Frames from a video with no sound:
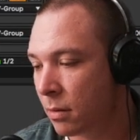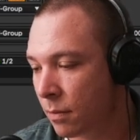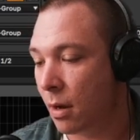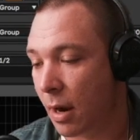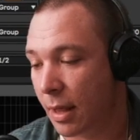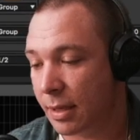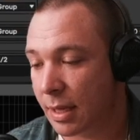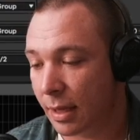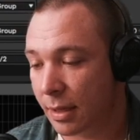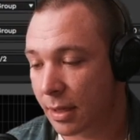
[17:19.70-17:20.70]
All right, let's
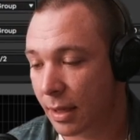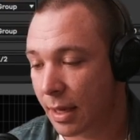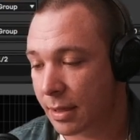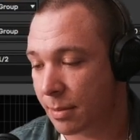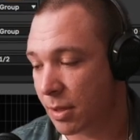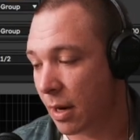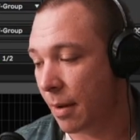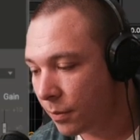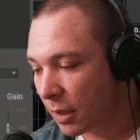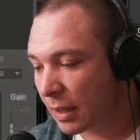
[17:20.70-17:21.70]
take a listen to this. I'm
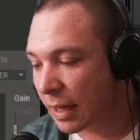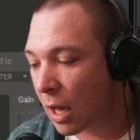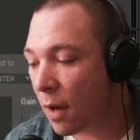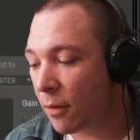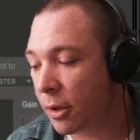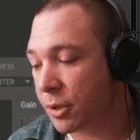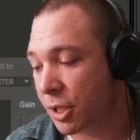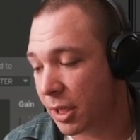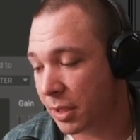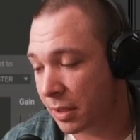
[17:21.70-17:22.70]
sorry. The
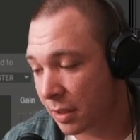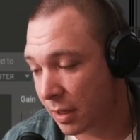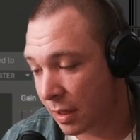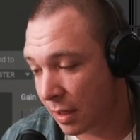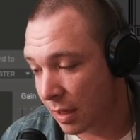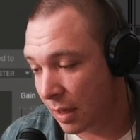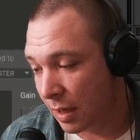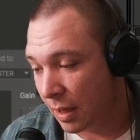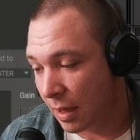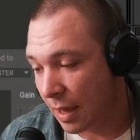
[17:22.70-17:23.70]
convolution
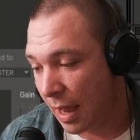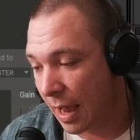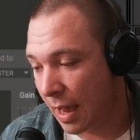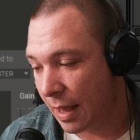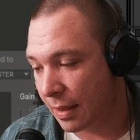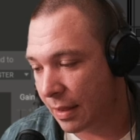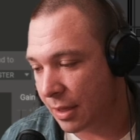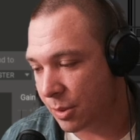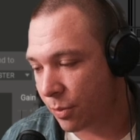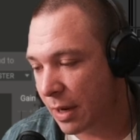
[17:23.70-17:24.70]
and
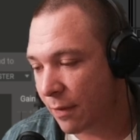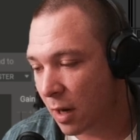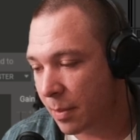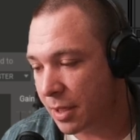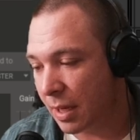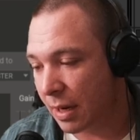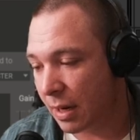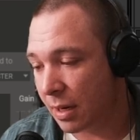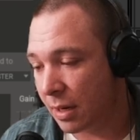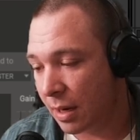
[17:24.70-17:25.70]
this reverb is
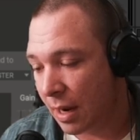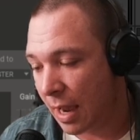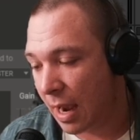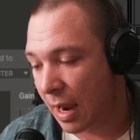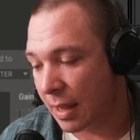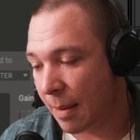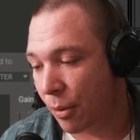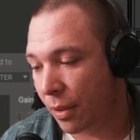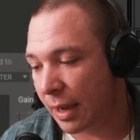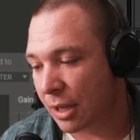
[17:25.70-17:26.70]
here, and I
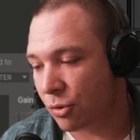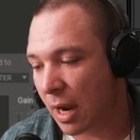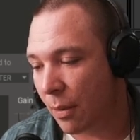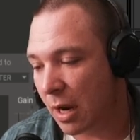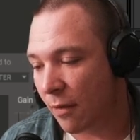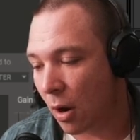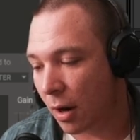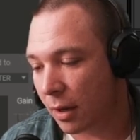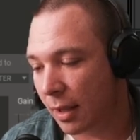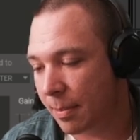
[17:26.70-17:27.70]
put like a dry wet of a
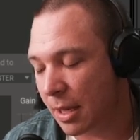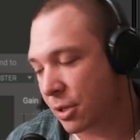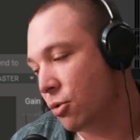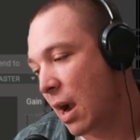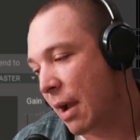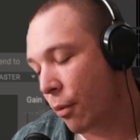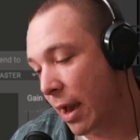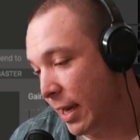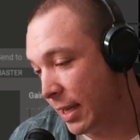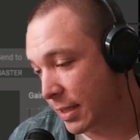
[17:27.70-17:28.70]
hard clip that's dry
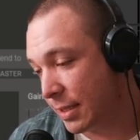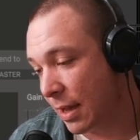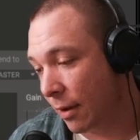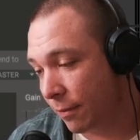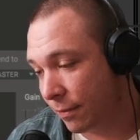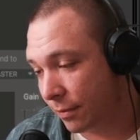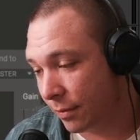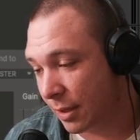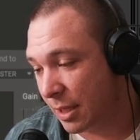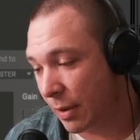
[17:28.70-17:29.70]
wetted itself.
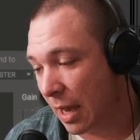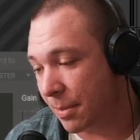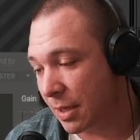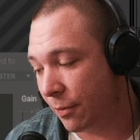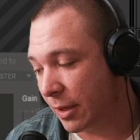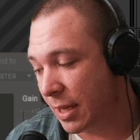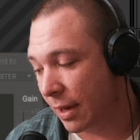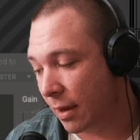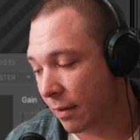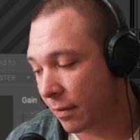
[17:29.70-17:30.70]
Let's see what happens if we take
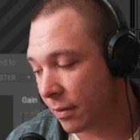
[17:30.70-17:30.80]
it off.